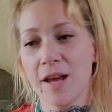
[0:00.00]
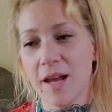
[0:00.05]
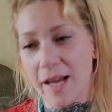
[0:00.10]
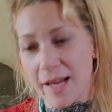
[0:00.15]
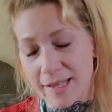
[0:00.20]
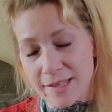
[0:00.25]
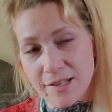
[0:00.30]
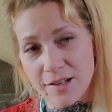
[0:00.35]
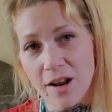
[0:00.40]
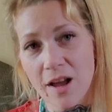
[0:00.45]

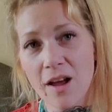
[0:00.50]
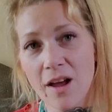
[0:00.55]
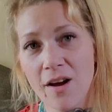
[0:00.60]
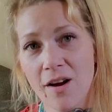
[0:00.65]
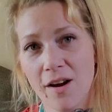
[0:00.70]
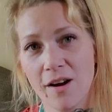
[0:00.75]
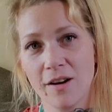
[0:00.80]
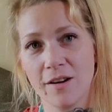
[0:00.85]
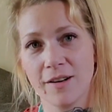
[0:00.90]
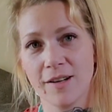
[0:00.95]
It's not
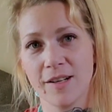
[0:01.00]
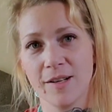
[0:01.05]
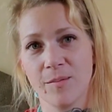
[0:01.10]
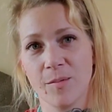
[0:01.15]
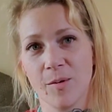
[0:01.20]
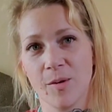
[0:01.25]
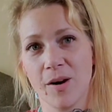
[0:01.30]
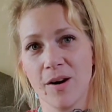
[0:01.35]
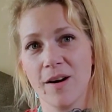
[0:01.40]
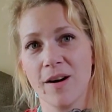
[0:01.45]
hard
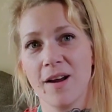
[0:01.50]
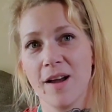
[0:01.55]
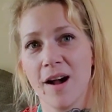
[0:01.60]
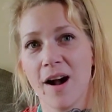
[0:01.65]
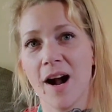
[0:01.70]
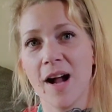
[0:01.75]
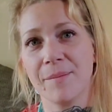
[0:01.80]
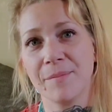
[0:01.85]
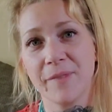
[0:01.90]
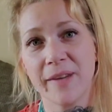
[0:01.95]
anymore.
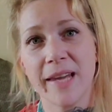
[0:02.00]
I'm